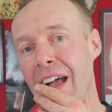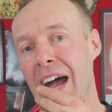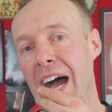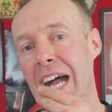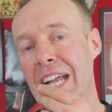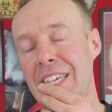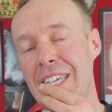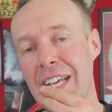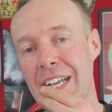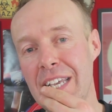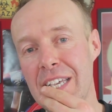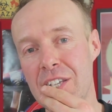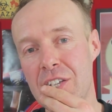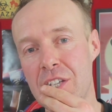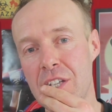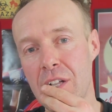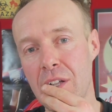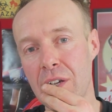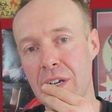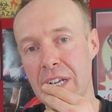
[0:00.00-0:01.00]
And yet it's
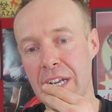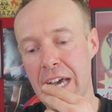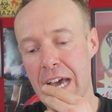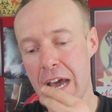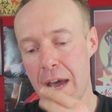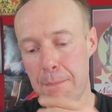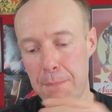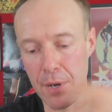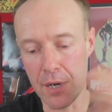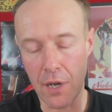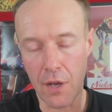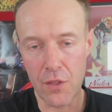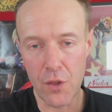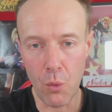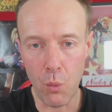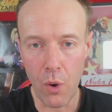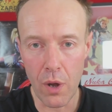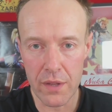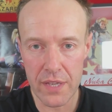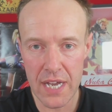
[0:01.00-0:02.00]
still going to happen. On the
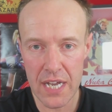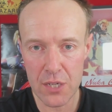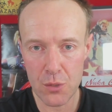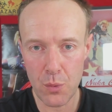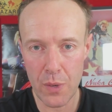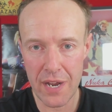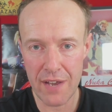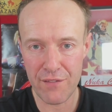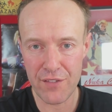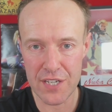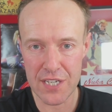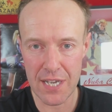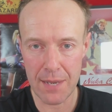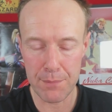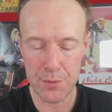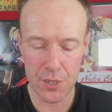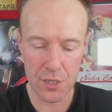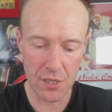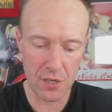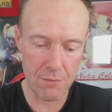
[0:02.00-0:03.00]
one hand, we have this
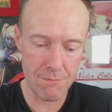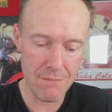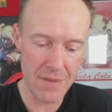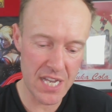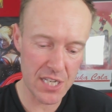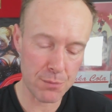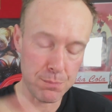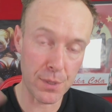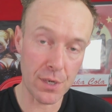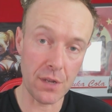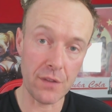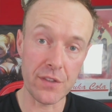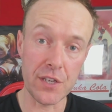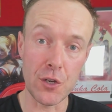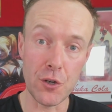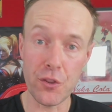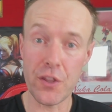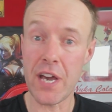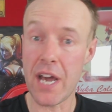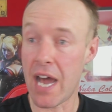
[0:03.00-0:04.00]
absolute mess, but on
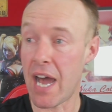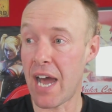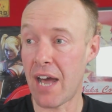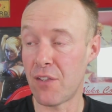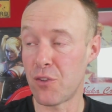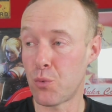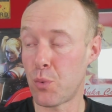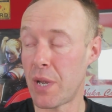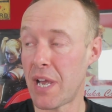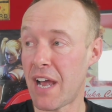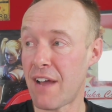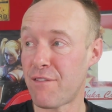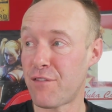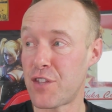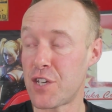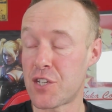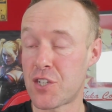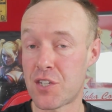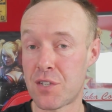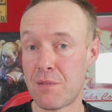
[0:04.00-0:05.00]
the other hand, we have
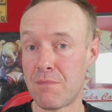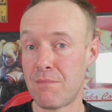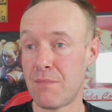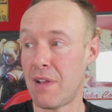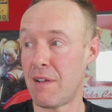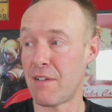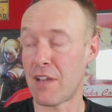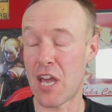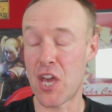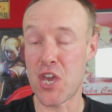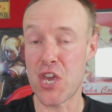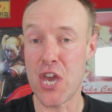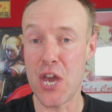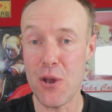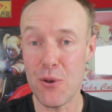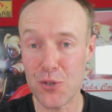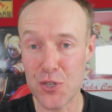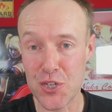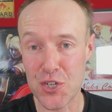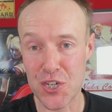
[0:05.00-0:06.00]
this
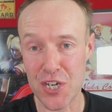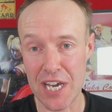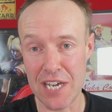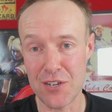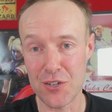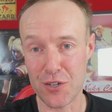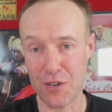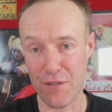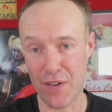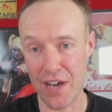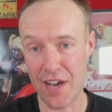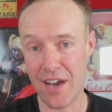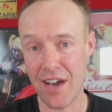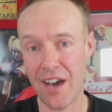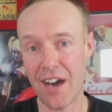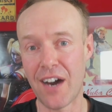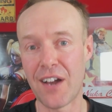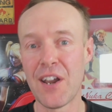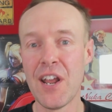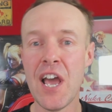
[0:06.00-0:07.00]
huge change of
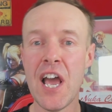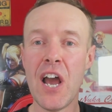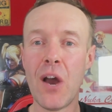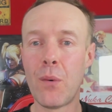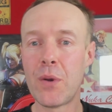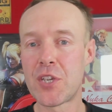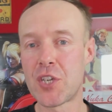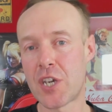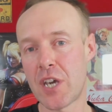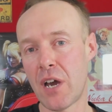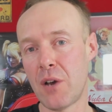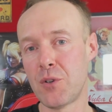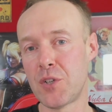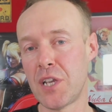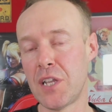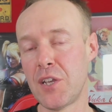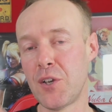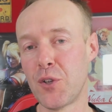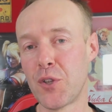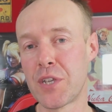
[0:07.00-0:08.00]
heart which goes
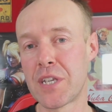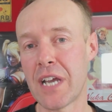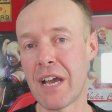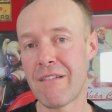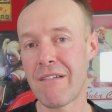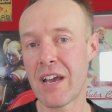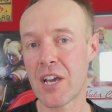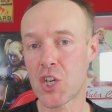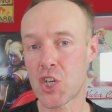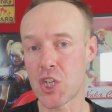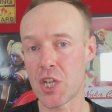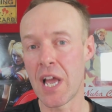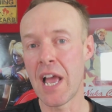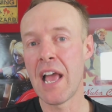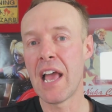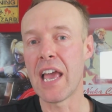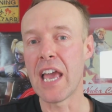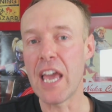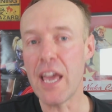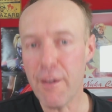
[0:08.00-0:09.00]
in the other direction.
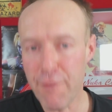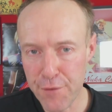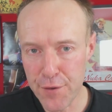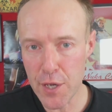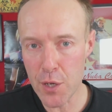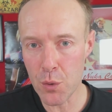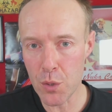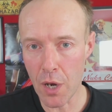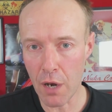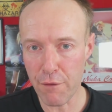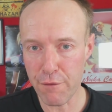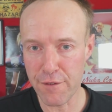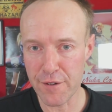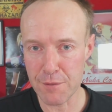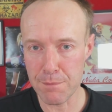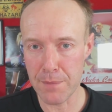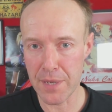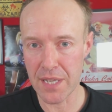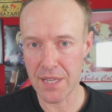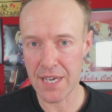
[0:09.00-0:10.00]
If you'd
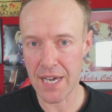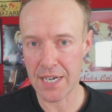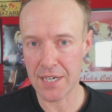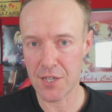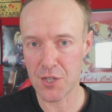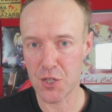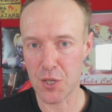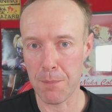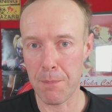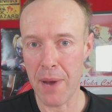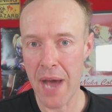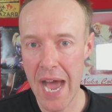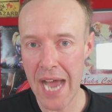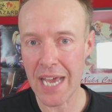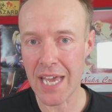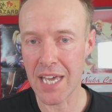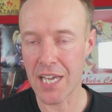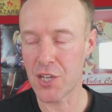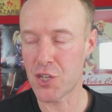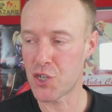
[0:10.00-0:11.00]
offered me that as a
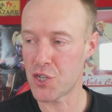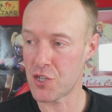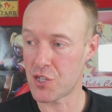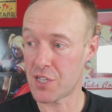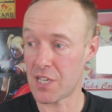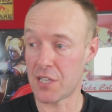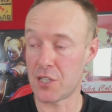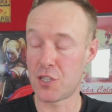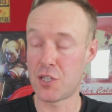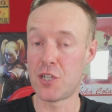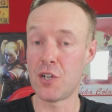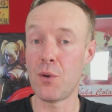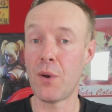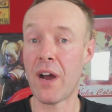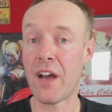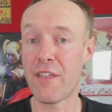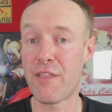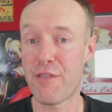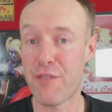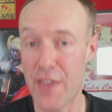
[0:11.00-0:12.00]
package and said, do
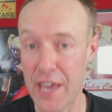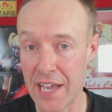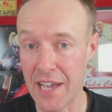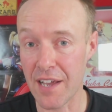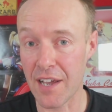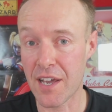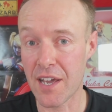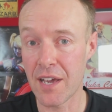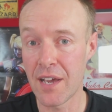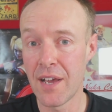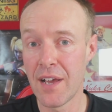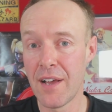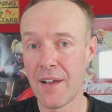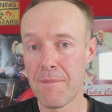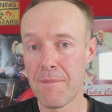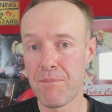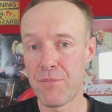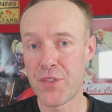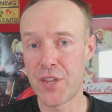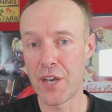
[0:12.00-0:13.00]
I think
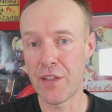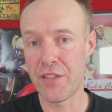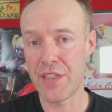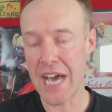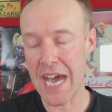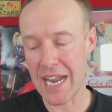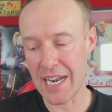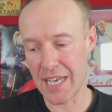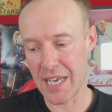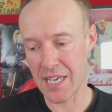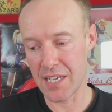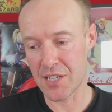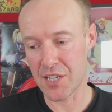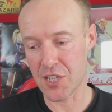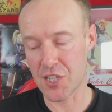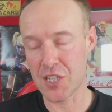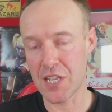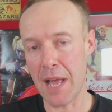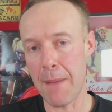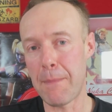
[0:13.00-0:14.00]
that that is a
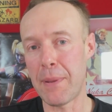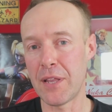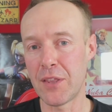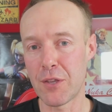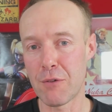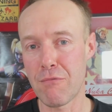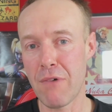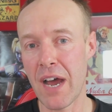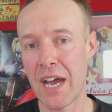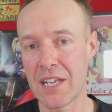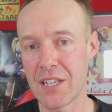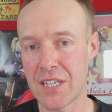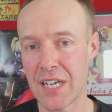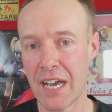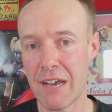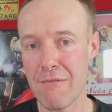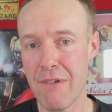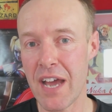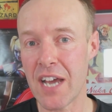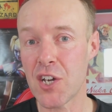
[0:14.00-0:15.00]
step in the right
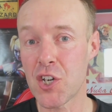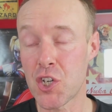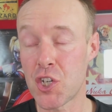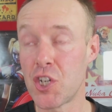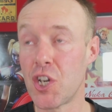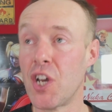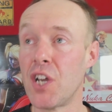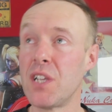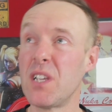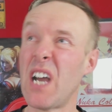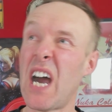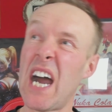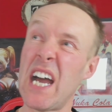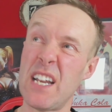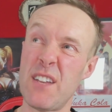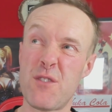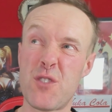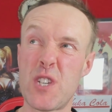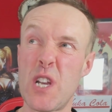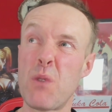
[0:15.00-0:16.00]
direction, I'd
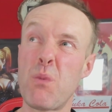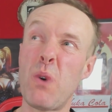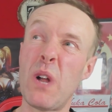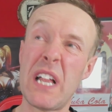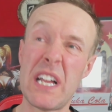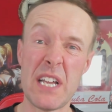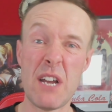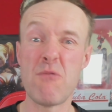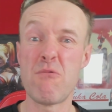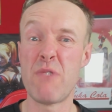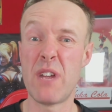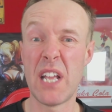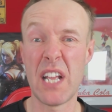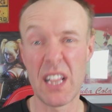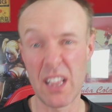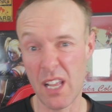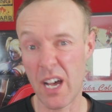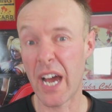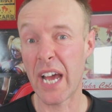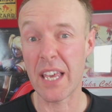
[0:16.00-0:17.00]
have said, well, I don't really
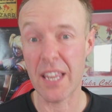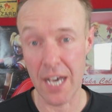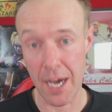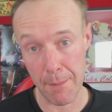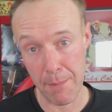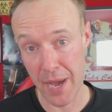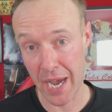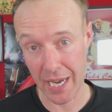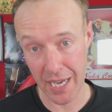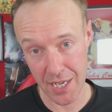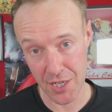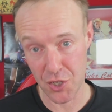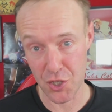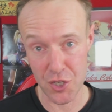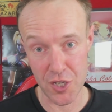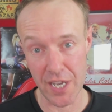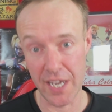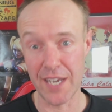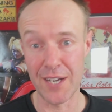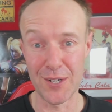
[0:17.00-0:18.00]
like that package
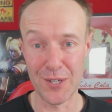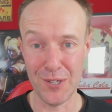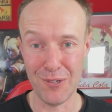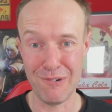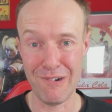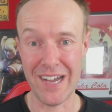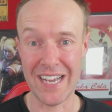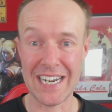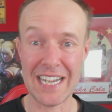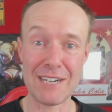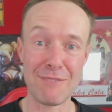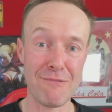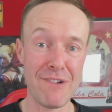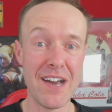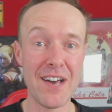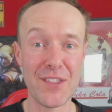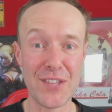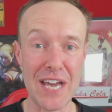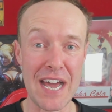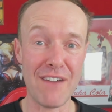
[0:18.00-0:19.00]
deal, right? I'd
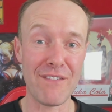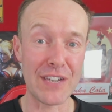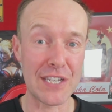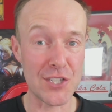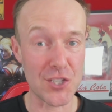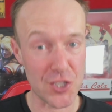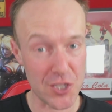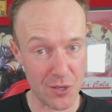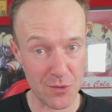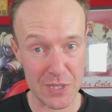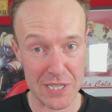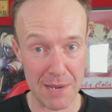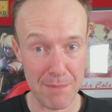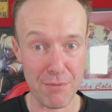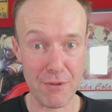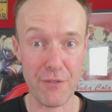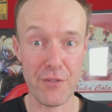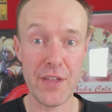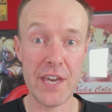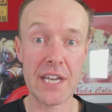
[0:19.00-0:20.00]
rather have it as two
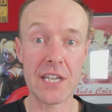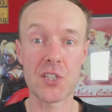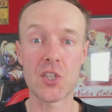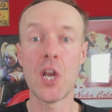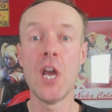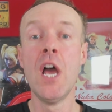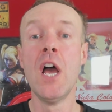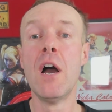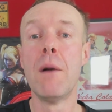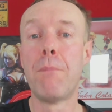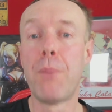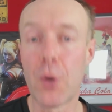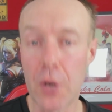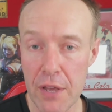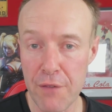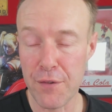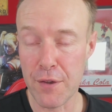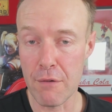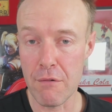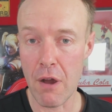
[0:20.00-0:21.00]
separate things. But
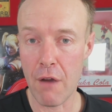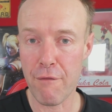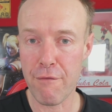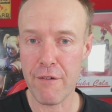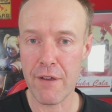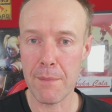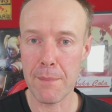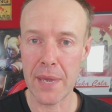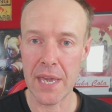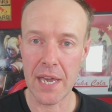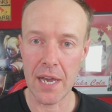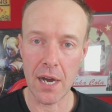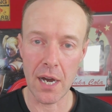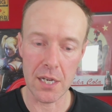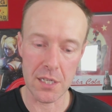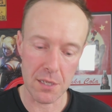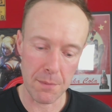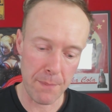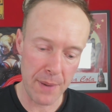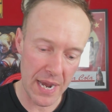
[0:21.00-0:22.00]
if you're offering me
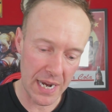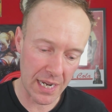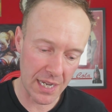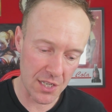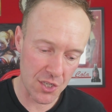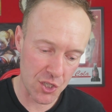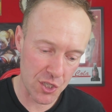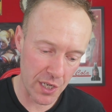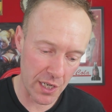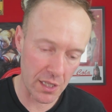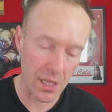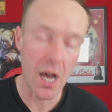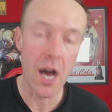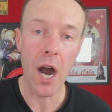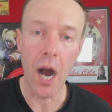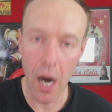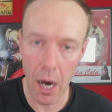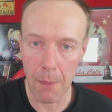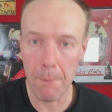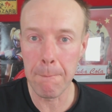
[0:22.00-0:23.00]
as a package deal,
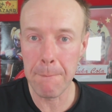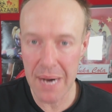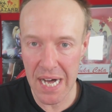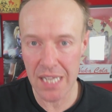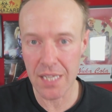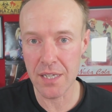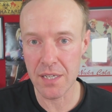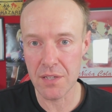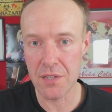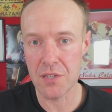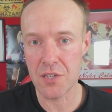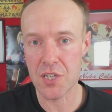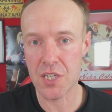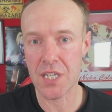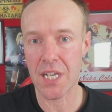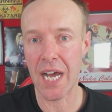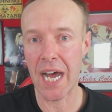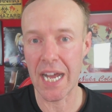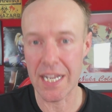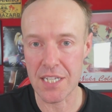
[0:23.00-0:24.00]
on
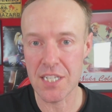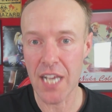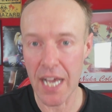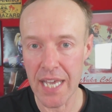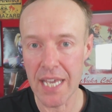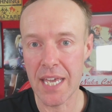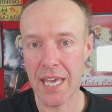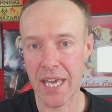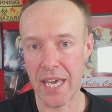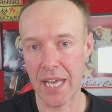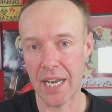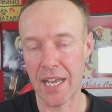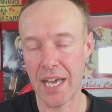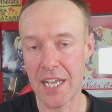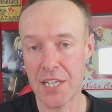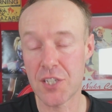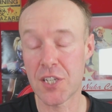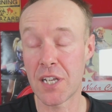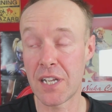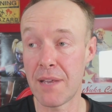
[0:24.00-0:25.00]
balance, I take it.
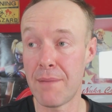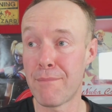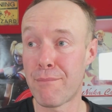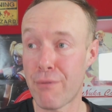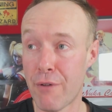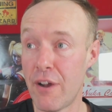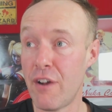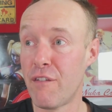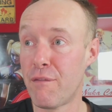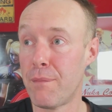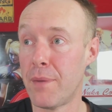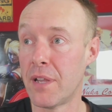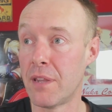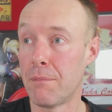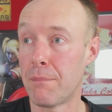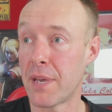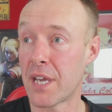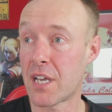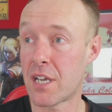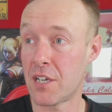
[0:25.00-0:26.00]
It's an
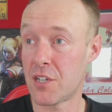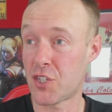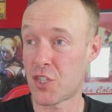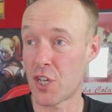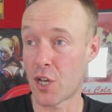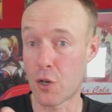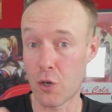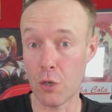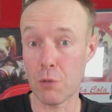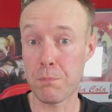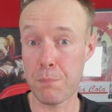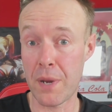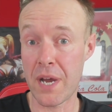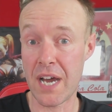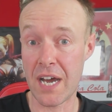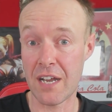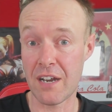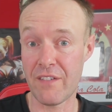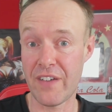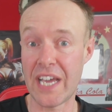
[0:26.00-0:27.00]
improvement, because the good
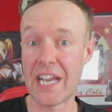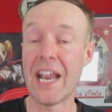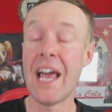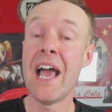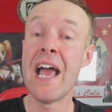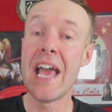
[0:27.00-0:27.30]
part of it